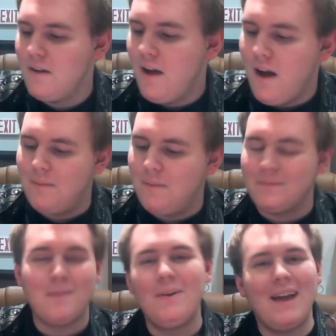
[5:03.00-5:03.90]

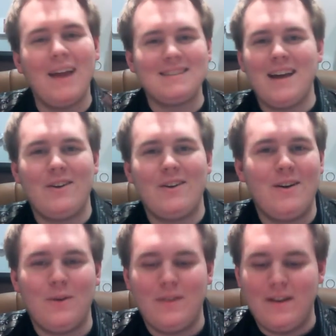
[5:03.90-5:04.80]
But that's neither
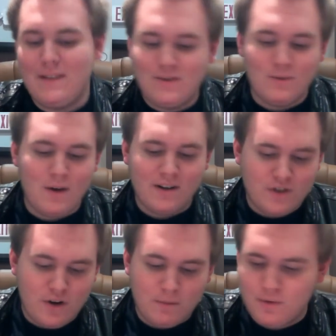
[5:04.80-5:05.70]
here nor there. That's a running
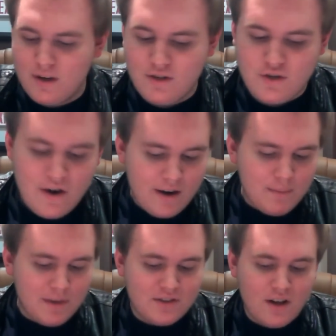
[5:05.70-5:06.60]
joke between Jerry
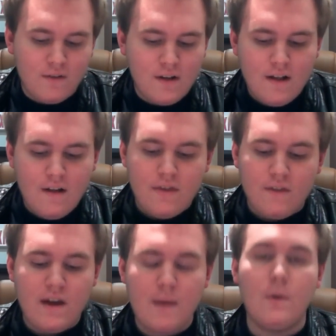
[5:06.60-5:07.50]
and myself. The
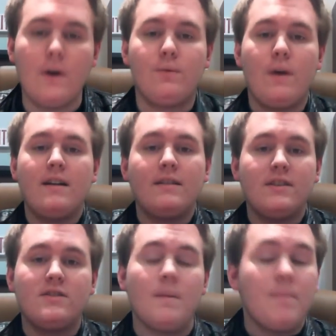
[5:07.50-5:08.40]
Vapewares rating
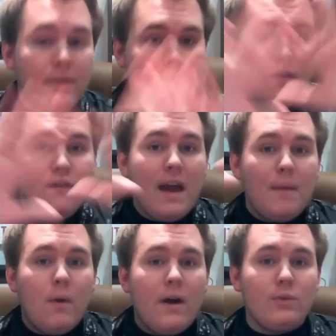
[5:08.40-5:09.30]
system. The
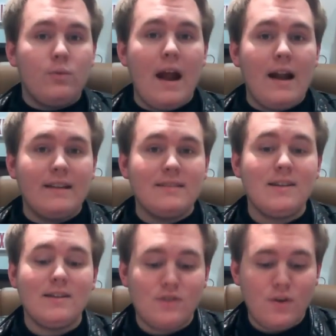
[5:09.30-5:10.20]
Vapewares rating
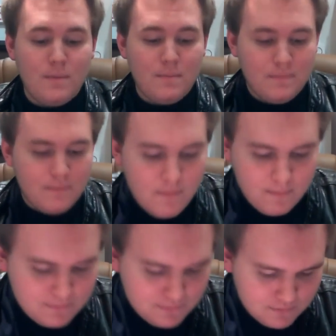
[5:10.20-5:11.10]
system.
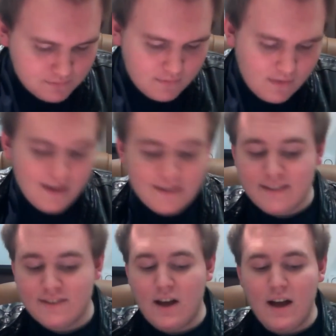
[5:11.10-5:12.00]

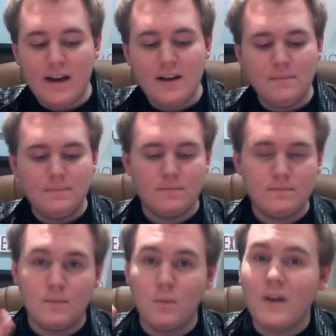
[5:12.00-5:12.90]
Design,
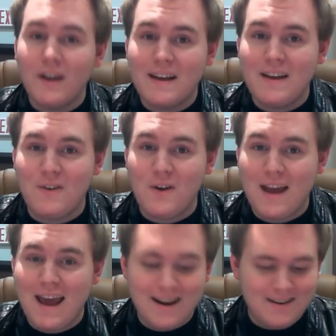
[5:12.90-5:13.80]
we're going to give her an
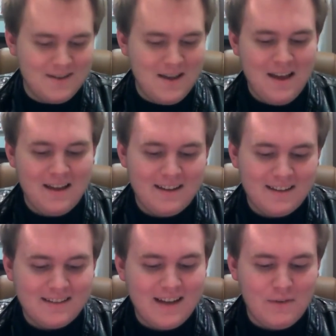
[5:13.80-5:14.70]
8.
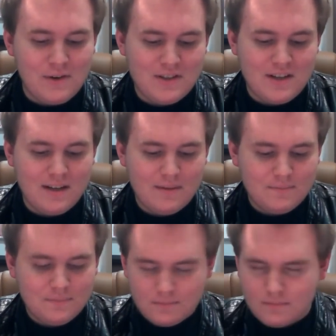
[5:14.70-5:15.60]
Diversity,
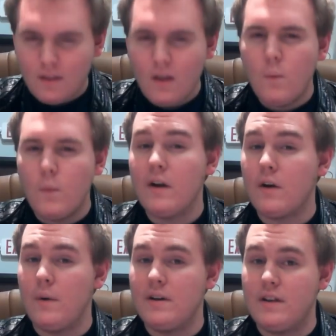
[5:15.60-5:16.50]
we are
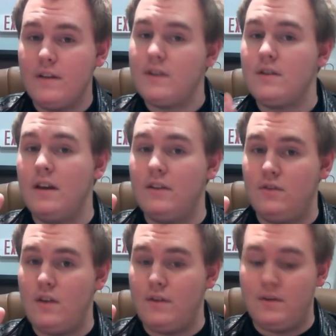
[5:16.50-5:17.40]
going to give it a
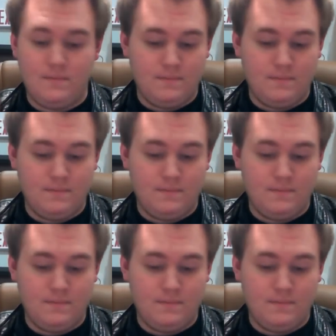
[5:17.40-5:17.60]
7.